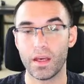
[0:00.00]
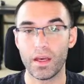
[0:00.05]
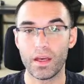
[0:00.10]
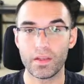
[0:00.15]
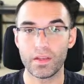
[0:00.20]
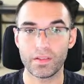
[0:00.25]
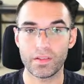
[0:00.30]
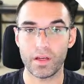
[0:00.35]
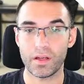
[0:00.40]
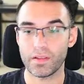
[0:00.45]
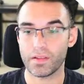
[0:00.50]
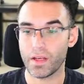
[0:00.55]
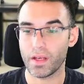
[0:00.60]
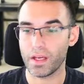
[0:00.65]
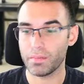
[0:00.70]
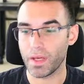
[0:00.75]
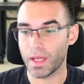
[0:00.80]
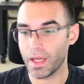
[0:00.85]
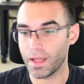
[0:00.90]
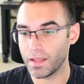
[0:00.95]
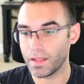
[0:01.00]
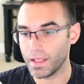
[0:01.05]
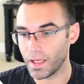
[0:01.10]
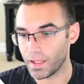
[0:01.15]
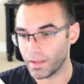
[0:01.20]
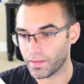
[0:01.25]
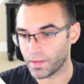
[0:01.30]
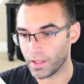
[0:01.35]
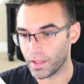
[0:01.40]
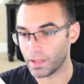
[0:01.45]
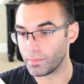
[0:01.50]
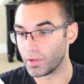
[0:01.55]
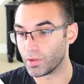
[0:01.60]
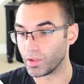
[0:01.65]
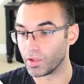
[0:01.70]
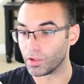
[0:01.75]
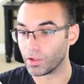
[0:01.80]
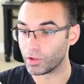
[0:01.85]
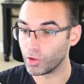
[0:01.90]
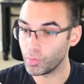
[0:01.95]
start time and the end time. You
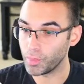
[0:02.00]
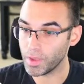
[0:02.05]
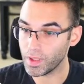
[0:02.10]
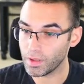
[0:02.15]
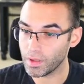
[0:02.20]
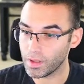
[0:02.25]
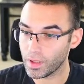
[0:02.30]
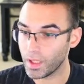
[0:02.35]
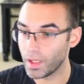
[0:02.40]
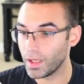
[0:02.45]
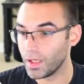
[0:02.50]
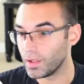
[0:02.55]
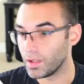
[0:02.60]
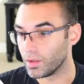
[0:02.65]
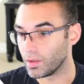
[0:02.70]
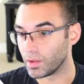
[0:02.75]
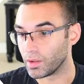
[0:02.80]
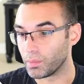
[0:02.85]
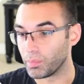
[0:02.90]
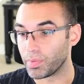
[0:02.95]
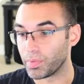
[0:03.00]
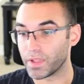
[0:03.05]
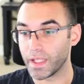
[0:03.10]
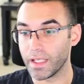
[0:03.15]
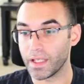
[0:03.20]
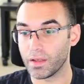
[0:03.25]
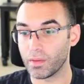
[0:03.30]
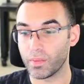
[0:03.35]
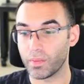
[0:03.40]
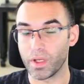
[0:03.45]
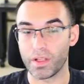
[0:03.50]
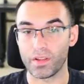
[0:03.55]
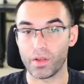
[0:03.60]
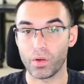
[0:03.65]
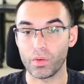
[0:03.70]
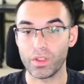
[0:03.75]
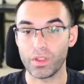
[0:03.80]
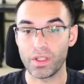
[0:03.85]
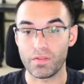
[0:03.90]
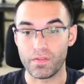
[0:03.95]
can loop it, you can play it when it's
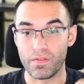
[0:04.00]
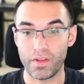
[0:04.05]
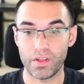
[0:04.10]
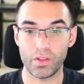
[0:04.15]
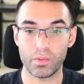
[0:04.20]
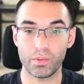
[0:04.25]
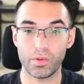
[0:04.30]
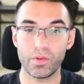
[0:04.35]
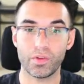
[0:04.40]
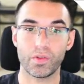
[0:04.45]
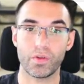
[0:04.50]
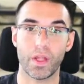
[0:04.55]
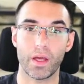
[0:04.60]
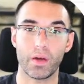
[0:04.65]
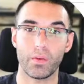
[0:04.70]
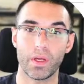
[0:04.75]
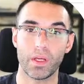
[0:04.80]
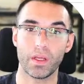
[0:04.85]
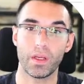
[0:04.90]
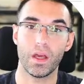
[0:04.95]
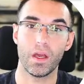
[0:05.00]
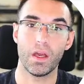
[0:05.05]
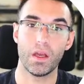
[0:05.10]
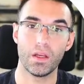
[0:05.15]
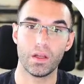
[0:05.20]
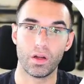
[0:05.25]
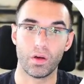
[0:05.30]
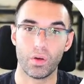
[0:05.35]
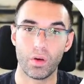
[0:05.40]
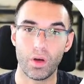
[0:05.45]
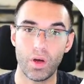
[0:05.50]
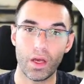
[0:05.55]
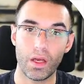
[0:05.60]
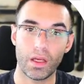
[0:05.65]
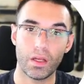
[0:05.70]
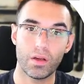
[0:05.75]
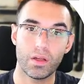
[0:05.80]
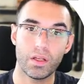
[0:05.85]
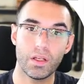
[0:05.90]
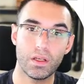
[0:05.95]
only visible, so that way,
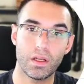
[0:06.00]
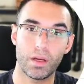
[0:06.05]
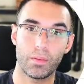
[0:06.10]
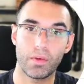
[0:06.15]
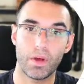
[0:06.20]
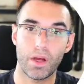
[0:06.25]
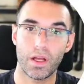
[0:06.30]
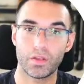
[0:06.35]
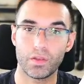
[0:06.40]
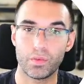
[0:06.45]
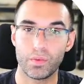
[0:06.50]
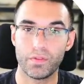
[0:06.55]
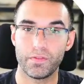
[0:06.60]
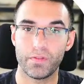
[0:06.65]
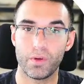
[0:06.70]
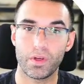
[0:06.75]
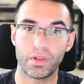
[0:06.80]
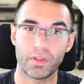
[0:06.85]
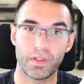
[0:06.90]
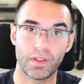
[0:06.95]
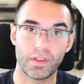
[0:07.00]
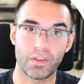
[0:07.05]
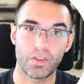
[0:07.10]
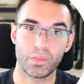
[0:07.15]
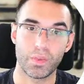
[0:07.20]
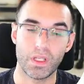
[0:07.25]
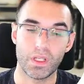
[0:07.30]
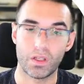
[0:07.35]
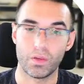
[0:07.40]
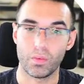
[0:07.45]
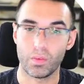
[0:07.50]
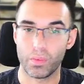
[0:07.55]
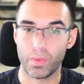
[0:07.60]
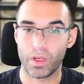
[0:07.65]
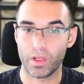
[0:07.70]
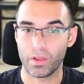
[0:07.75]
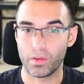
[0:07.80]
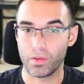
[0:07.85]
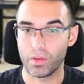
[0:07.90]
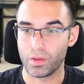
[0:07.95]
here at Ecom Graduates, we focus on speed. We
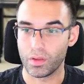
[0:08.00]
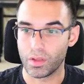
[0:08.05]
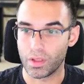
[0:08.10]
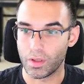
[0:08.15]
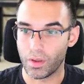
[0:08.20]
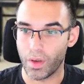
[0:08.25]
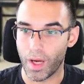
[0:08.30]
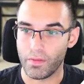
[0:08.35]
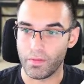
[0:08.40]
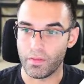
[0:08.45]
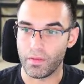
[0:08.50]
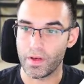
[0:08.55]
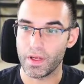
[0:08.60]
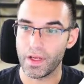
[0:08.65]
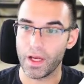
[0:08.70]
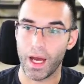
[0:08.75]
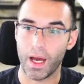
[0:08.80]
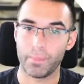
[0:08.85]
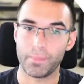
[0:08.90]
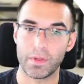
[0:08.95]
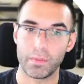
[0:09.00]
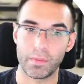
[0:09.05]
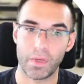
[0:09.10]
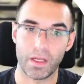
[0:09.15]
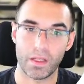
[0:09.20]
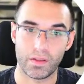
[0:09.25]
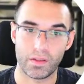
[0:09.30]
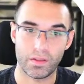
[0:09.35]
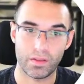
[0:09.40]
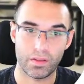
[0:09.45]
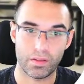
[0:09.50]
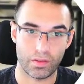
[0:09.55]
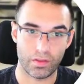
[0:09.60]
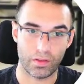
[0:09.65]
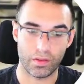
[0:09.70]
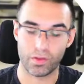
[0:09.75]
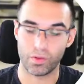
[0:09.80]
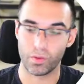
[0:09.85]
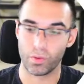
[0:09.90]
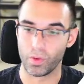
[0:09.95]
want you to, have a very optimized
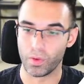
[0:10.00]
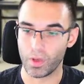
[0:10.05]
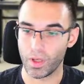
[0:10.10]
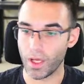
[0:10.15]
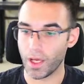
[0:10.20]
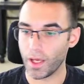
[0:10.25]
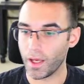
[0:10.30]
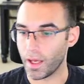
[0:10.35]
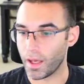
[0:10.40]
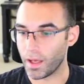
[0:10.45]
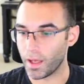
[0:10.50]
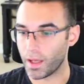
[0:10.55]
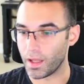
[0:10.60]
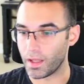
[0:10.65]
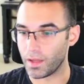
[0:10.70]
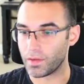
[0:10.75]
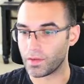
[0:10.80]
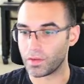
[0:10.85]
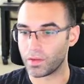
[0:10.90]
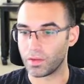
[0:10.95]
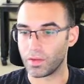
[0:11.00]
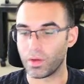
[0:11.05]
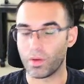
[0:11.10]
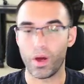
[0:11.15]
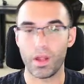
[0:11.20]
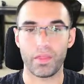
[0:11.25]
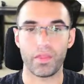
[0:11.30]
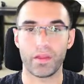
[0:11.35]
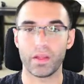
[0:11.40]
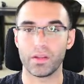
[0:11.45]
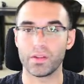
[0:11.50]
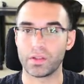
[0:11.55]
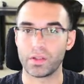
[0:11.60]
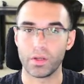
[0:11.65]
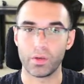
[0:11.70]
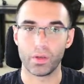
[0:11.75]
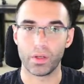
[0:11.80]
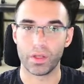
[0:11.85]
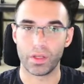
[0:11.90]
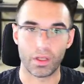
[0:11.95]
store, and you don't want things
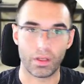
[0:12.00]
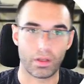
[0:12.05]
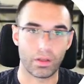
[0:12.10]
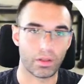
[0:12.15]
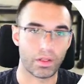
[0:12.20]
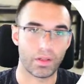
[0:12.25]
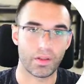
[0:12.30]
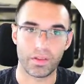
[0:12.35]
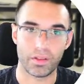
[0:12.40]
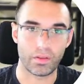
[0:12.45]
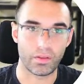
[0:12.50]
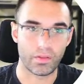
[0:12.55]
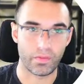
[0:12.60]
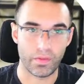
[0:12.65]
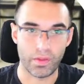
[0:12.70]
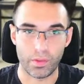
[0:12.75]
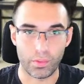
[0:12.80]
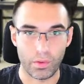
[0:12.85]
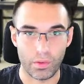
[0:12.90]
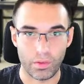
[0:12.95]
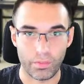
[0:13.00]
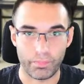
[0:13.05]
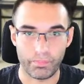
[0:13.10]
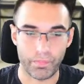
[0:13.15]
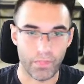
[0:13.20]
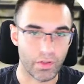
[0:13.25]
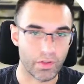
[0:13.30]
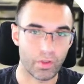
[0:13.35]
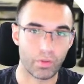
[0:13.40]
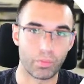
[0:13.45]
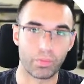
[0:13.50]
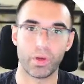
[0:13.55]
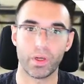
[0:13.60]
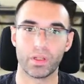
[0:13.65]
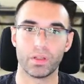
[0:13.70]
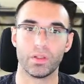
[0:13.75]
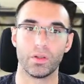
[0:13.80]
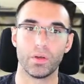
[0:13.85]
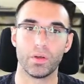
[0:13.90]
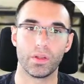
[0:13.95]
loading unless they're visible. There's no
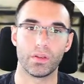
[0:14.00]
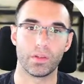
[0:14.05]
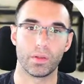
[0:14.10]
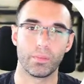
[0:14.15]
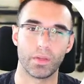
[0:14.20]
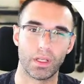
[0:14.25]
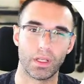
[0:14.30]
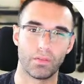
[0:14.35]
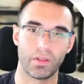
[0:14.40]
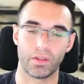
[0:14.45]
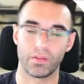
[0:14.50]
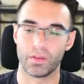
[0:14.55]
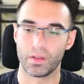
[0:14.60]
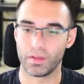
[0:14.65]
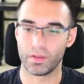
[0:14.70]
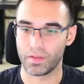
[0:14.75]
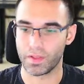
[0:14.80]
point in loading something if it's